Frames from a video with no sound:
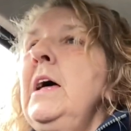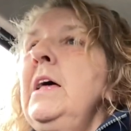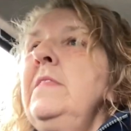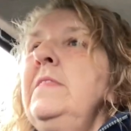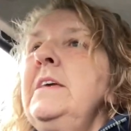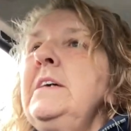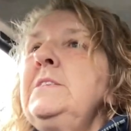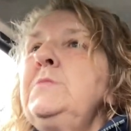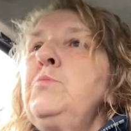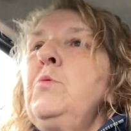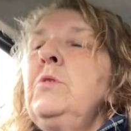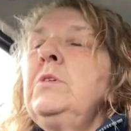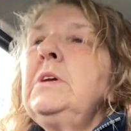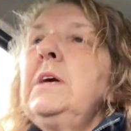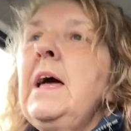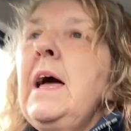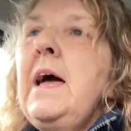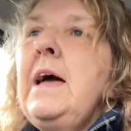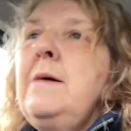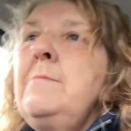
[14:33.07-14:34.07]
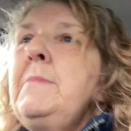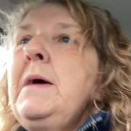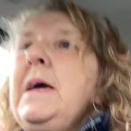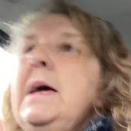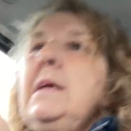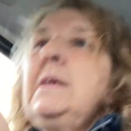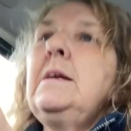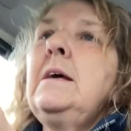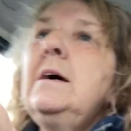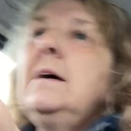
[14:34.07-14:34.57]
this one came
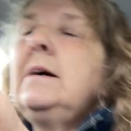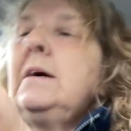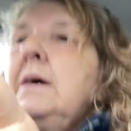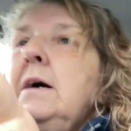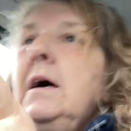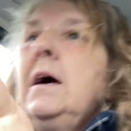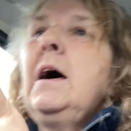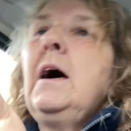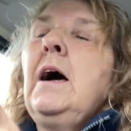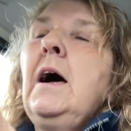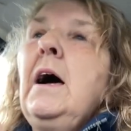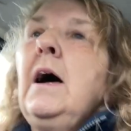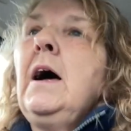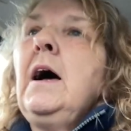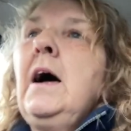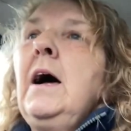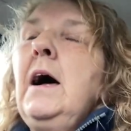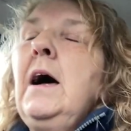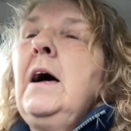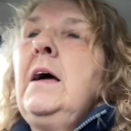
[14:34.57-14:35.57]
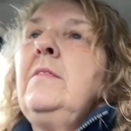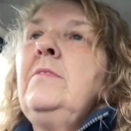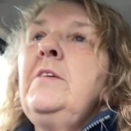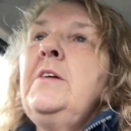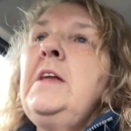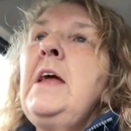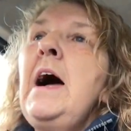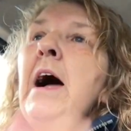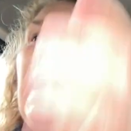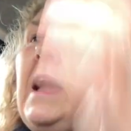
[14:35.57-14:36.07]
in the
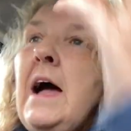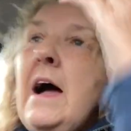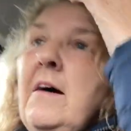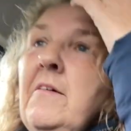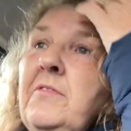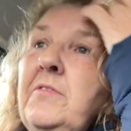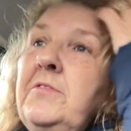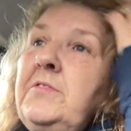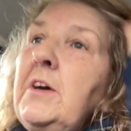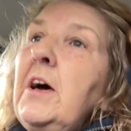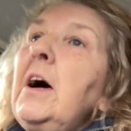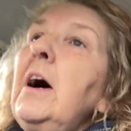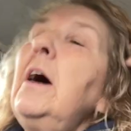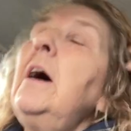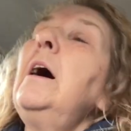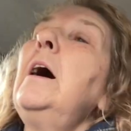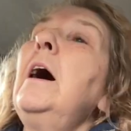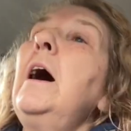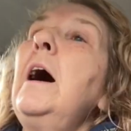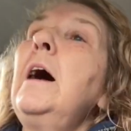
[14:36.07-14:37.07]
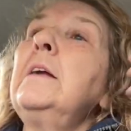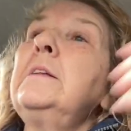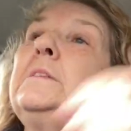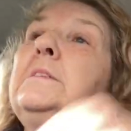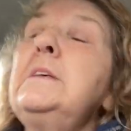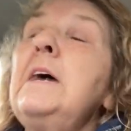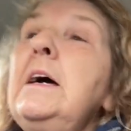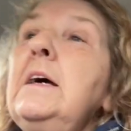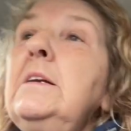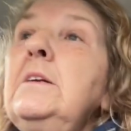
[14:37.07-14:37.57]
night after I'd
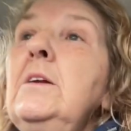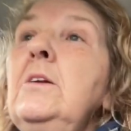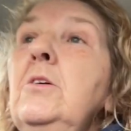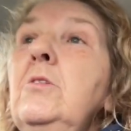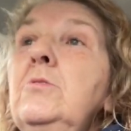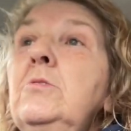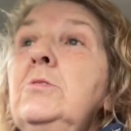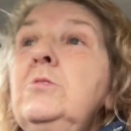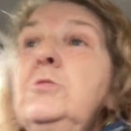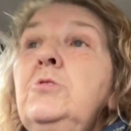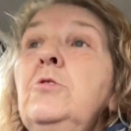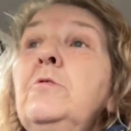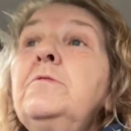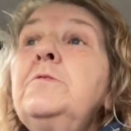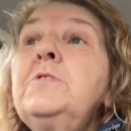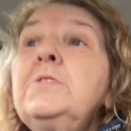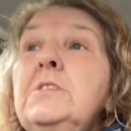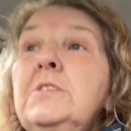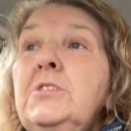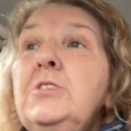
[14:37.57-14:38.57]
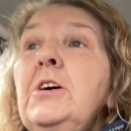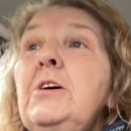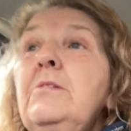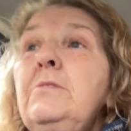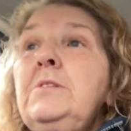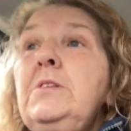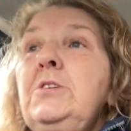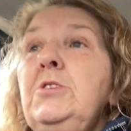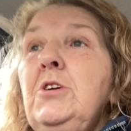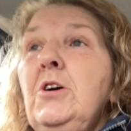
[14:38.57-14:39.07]
taken a load of stuff to the
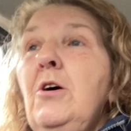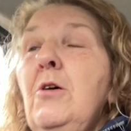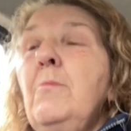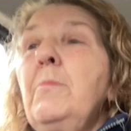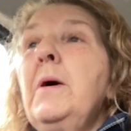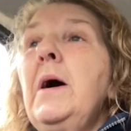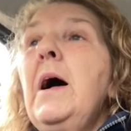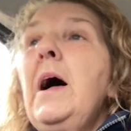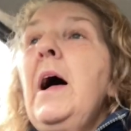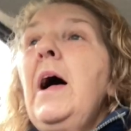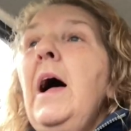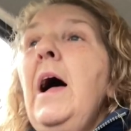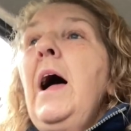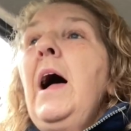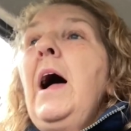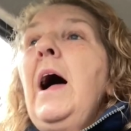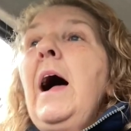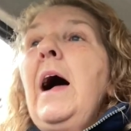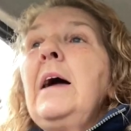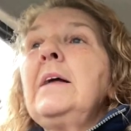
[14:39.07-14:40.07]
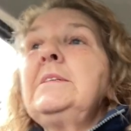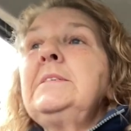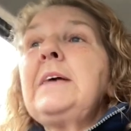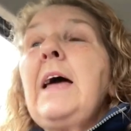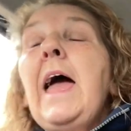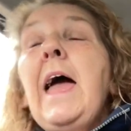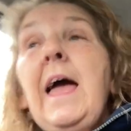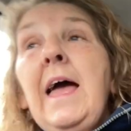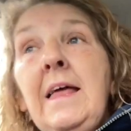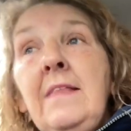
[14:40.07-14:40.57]
charity shop,
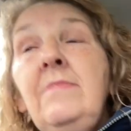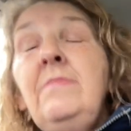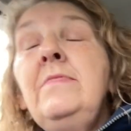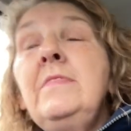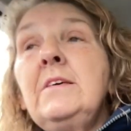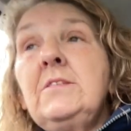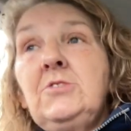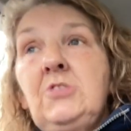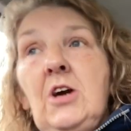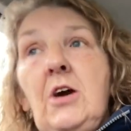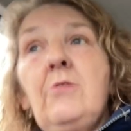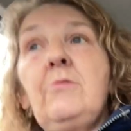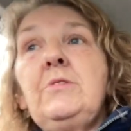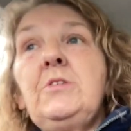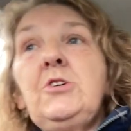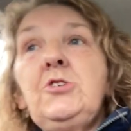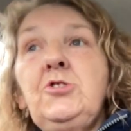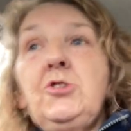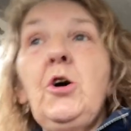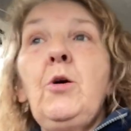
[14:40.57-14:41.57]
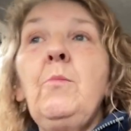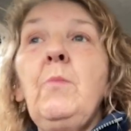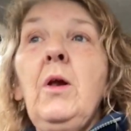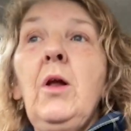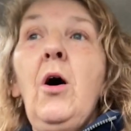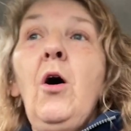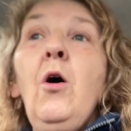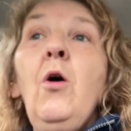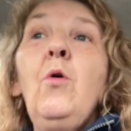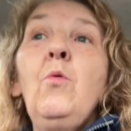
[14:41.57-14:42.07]
and in the charity shop
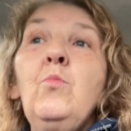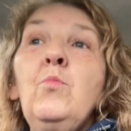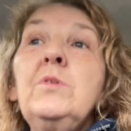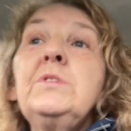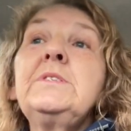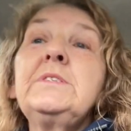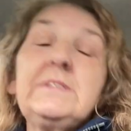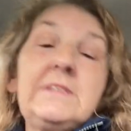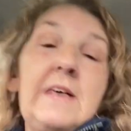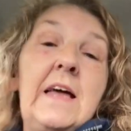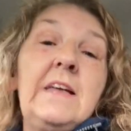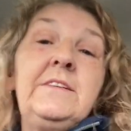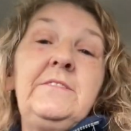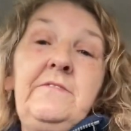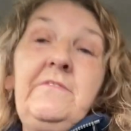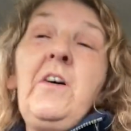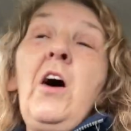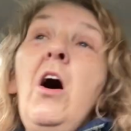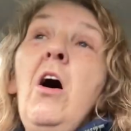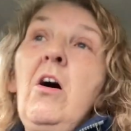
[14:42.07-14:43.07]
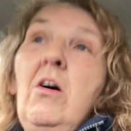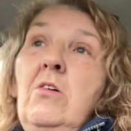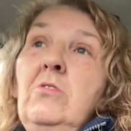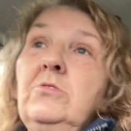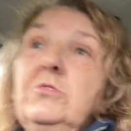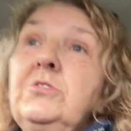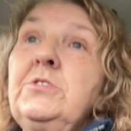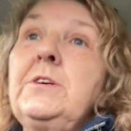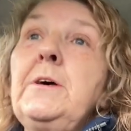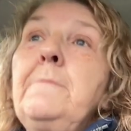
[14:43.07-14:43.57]
lot was said
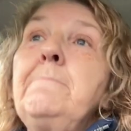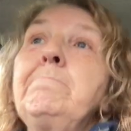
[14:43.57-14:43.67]
vase.